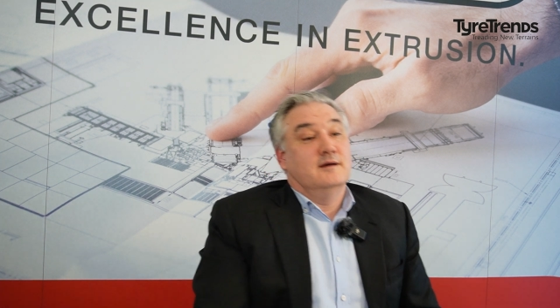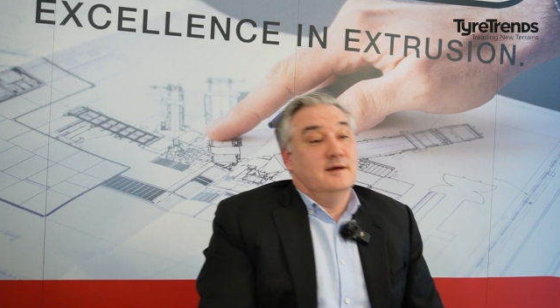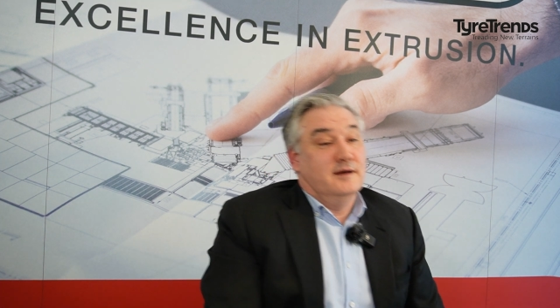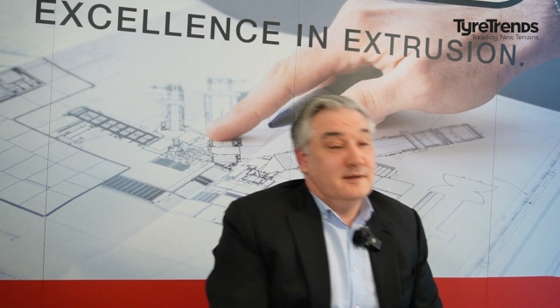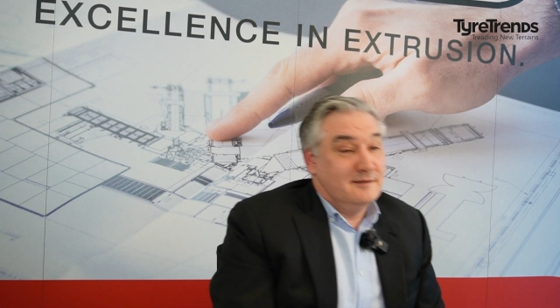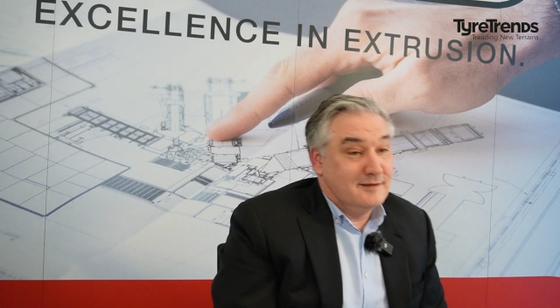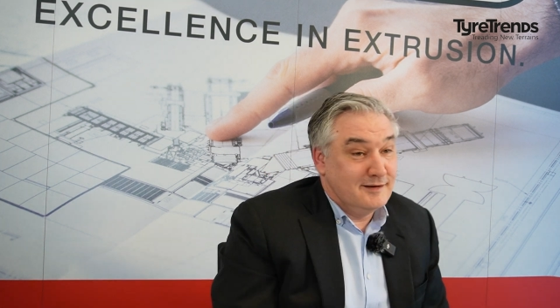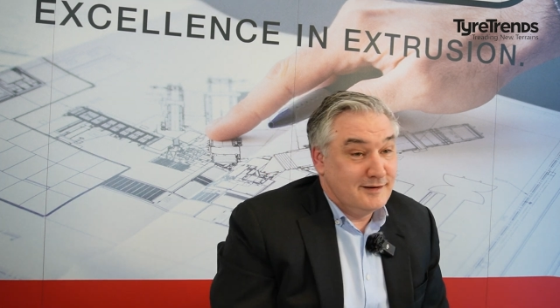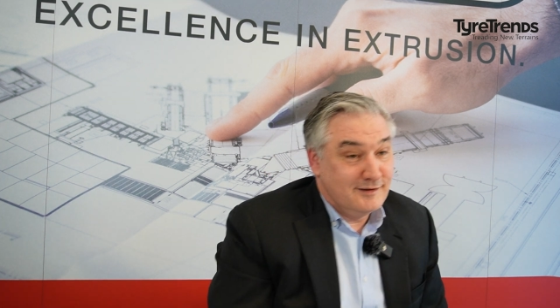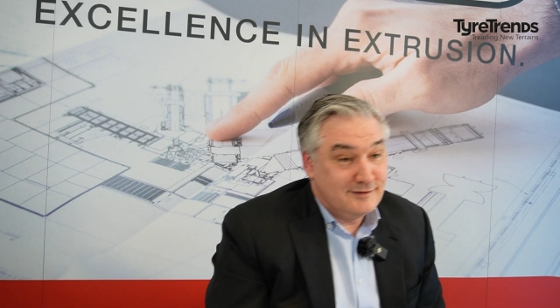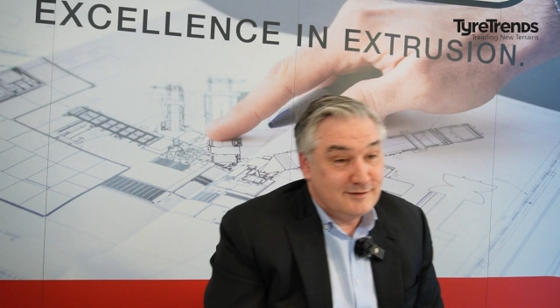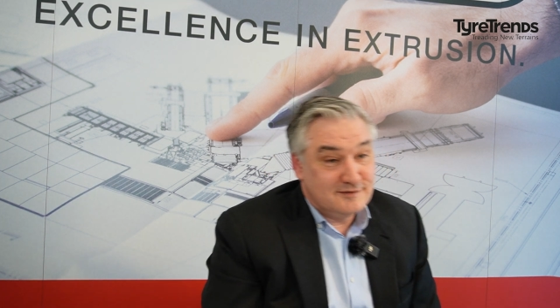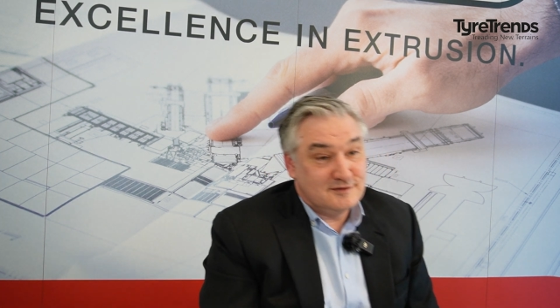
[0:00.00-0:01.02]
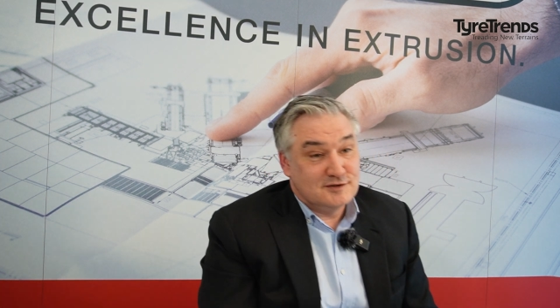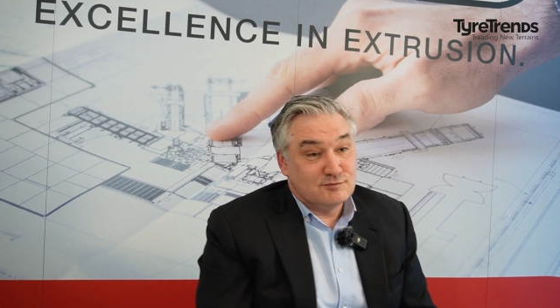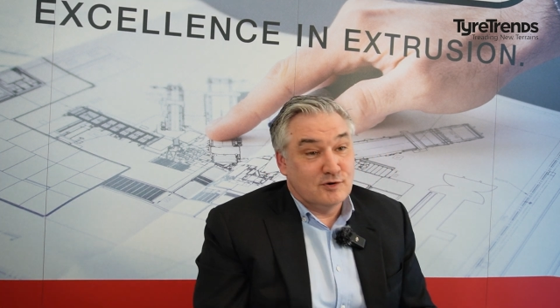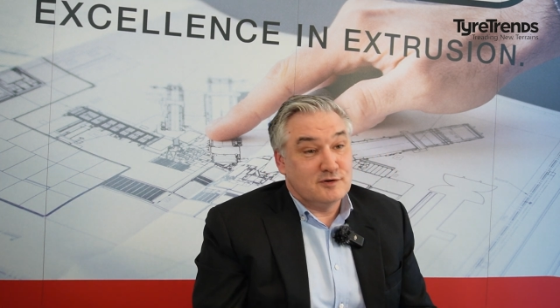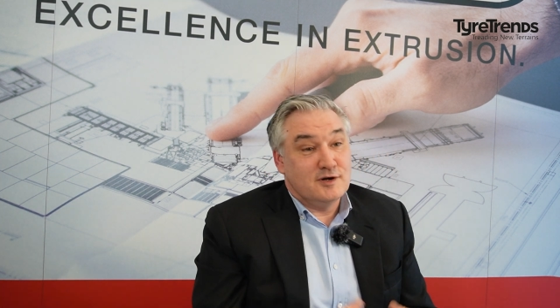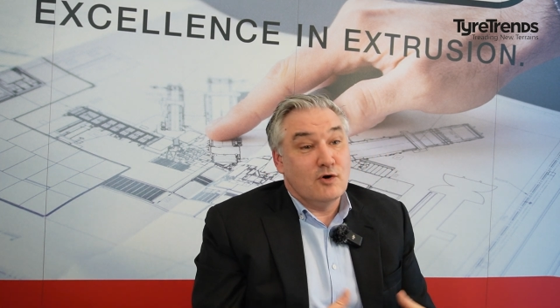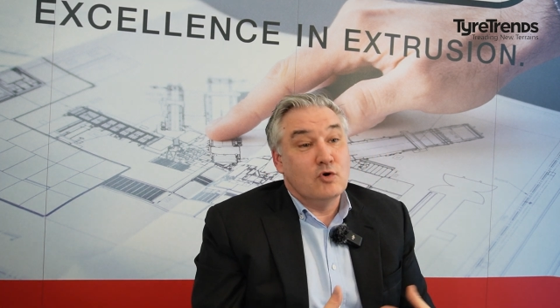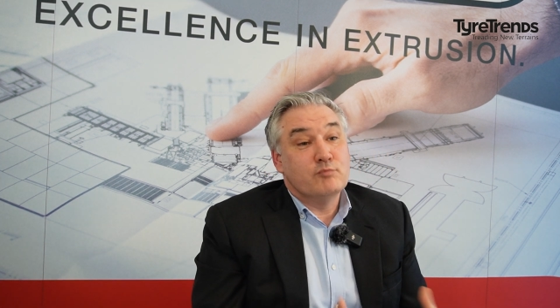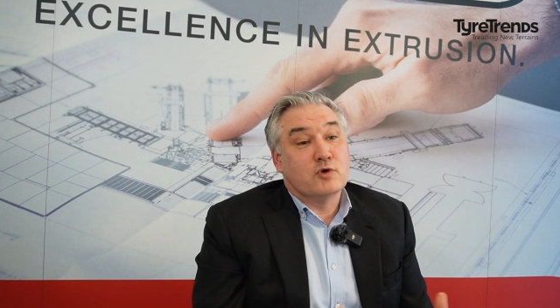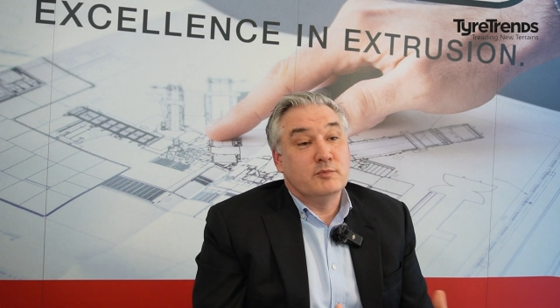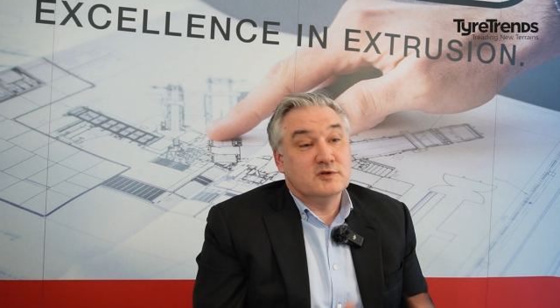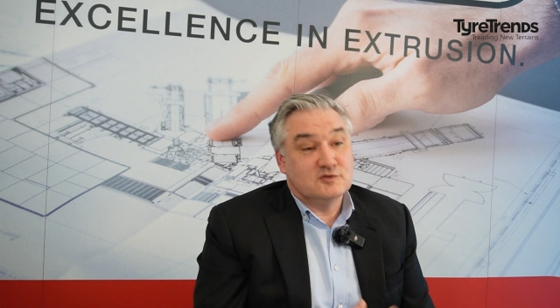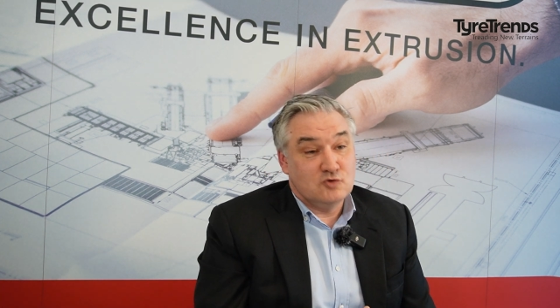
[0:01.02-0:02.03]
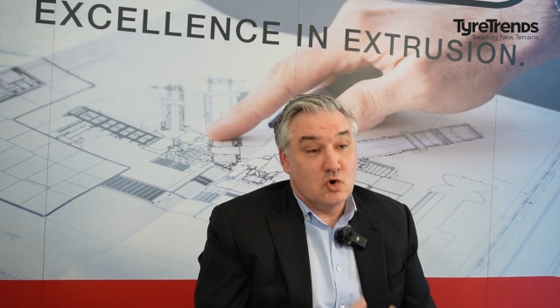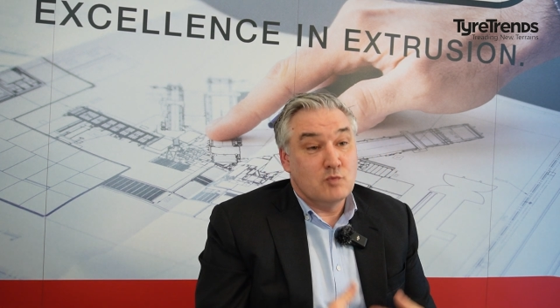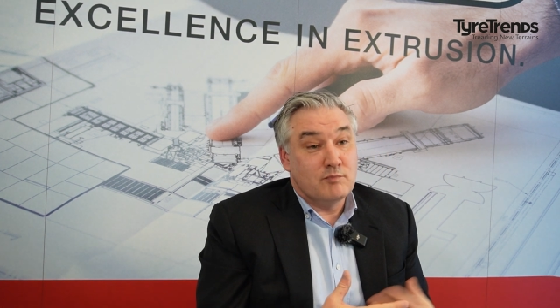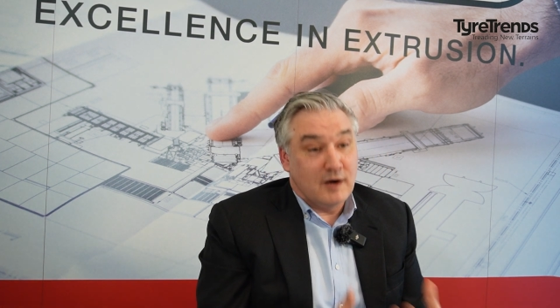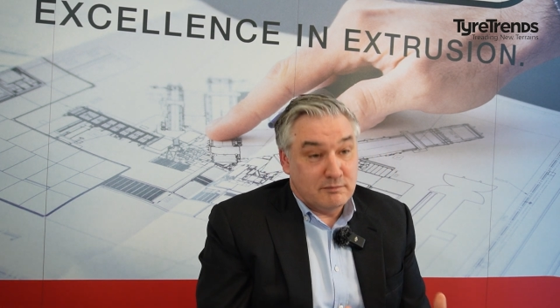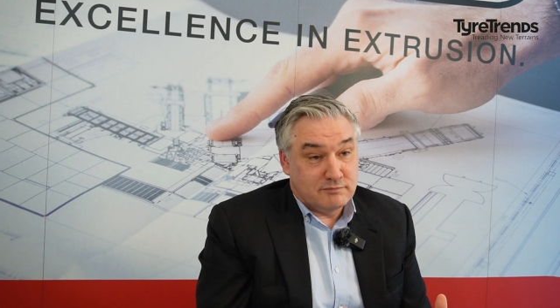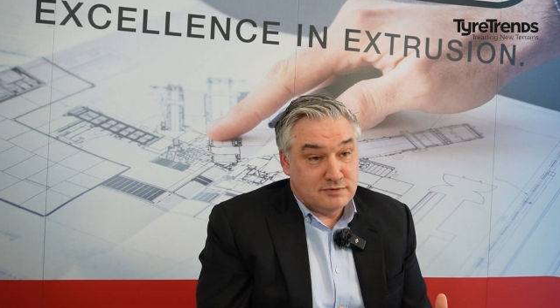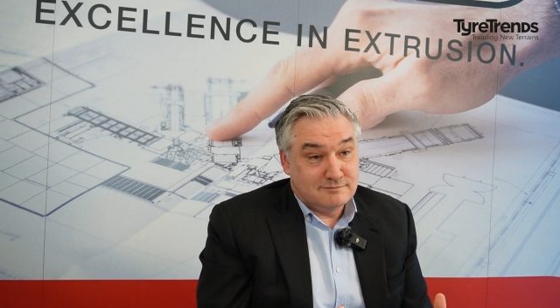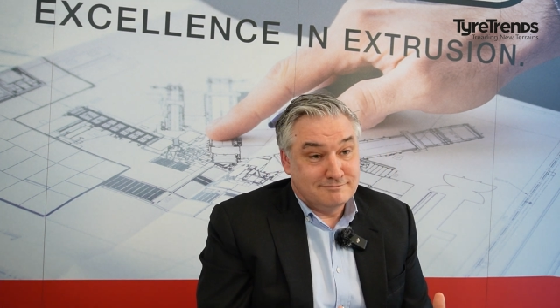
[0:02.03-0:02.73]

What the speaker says: And this is what they all promise to open up.